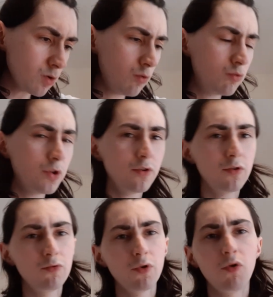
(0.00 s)
all
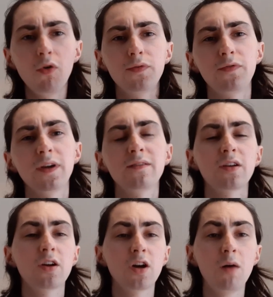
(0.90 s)
the awful things
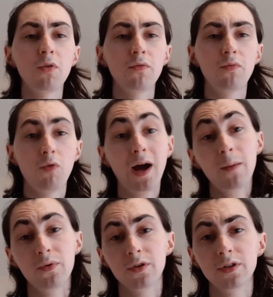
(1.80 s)
that can come of what
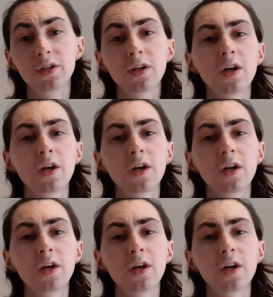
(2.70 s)
happened.